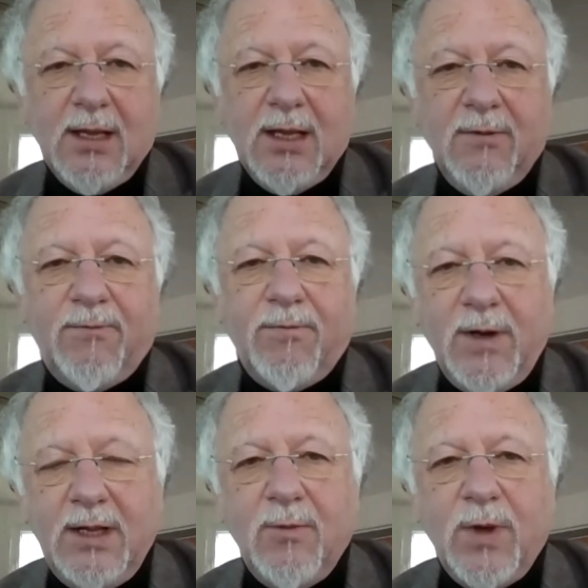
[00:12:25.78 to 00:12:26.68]
if
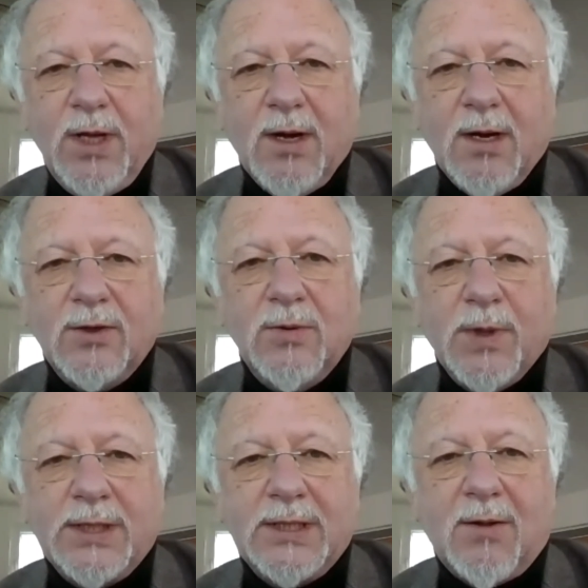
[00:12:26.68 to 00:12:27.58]
really we are to
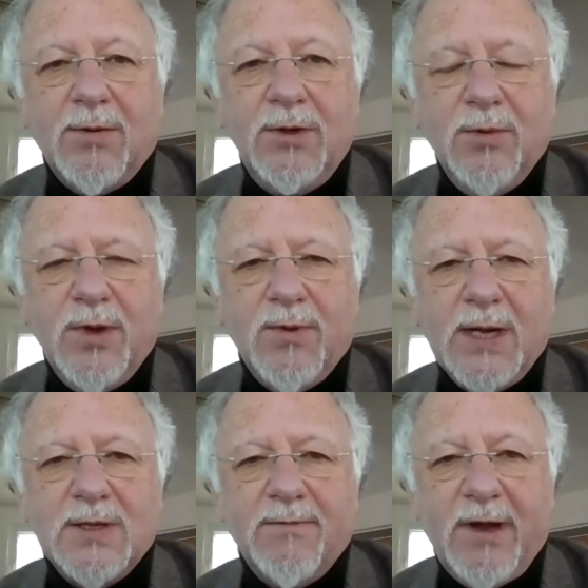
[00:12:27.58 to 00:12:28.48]
protect the human
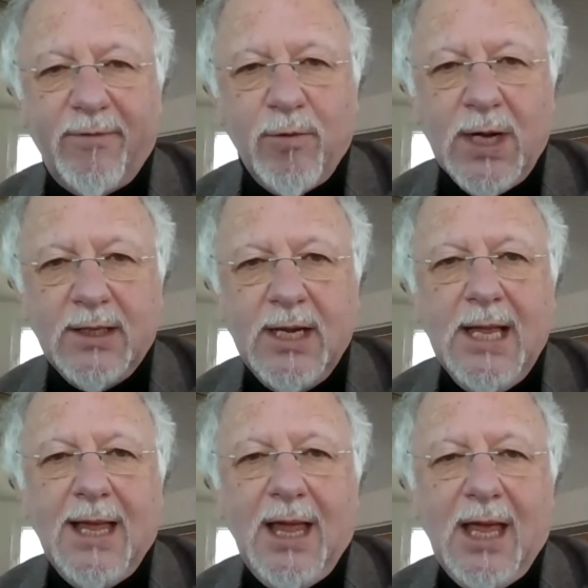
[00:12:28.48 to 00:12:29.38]
rights of everyone
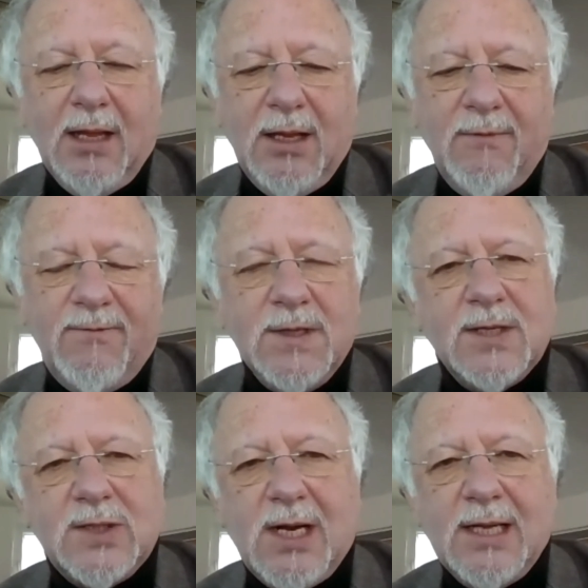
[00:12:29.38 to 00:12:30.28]
and live in
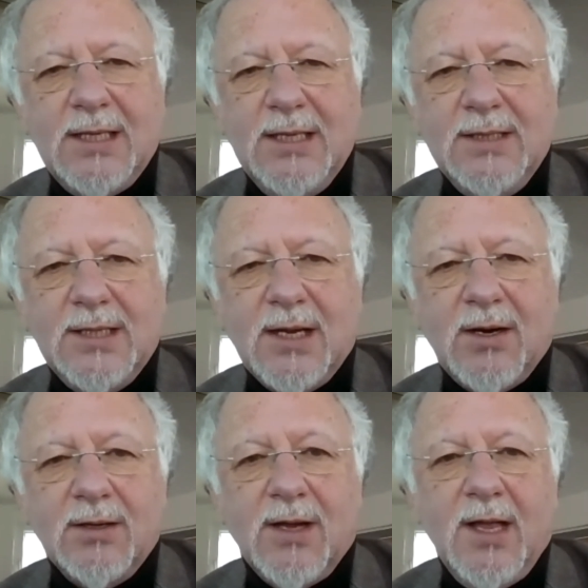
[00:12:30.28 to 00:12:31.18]
societies that
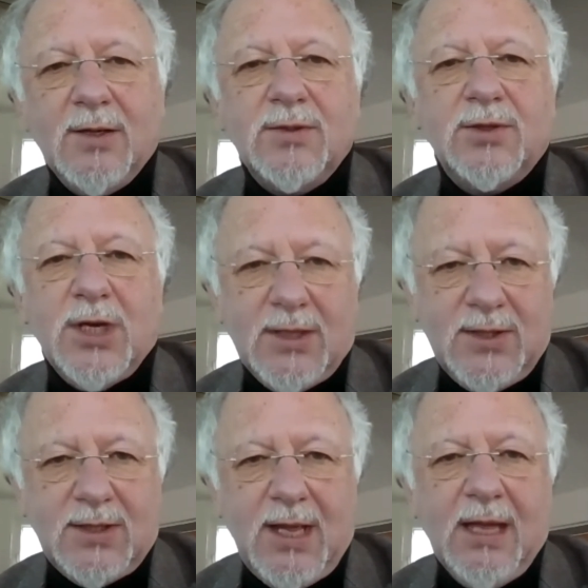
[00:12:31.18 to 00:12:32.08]
are
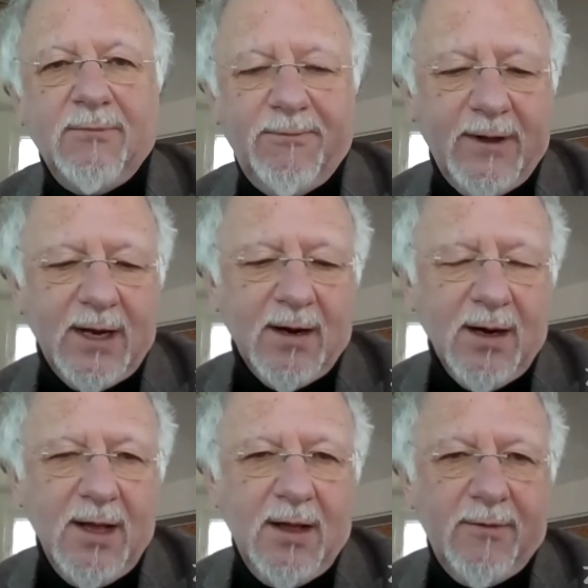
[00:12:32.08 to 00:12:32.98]
just and
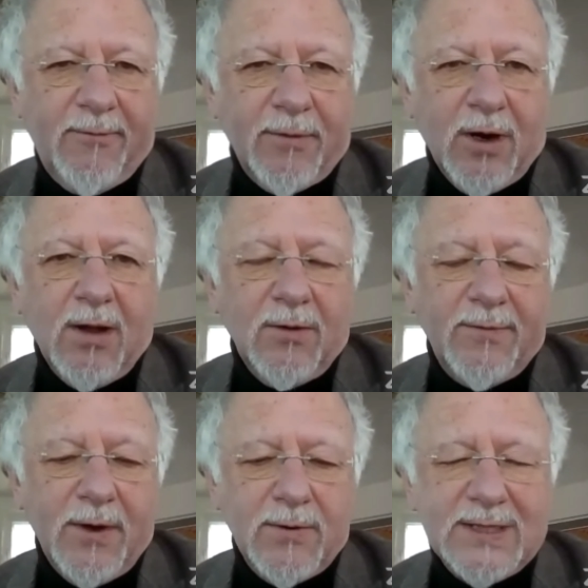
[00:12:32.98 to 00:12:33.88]
fair for all
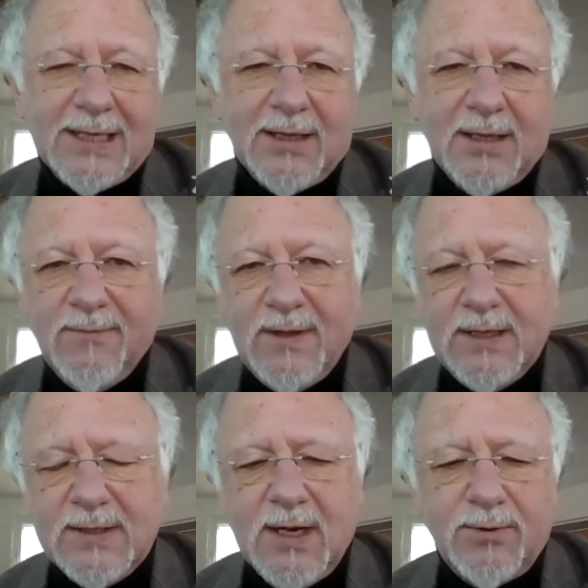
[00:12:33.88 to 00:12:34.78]
of those that live in
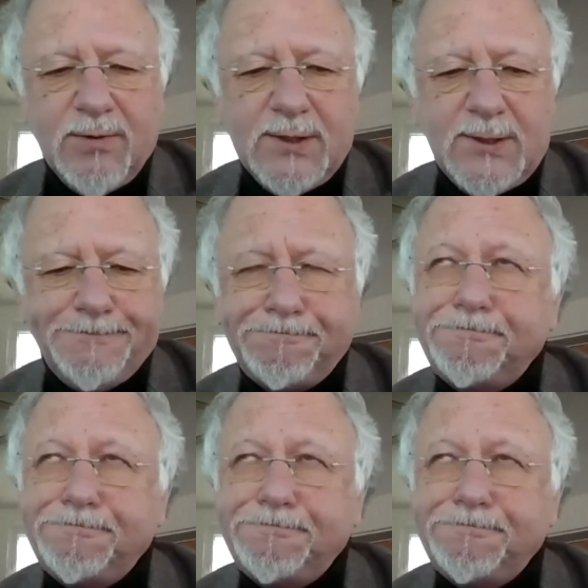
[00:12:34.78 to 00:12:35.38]
these countries.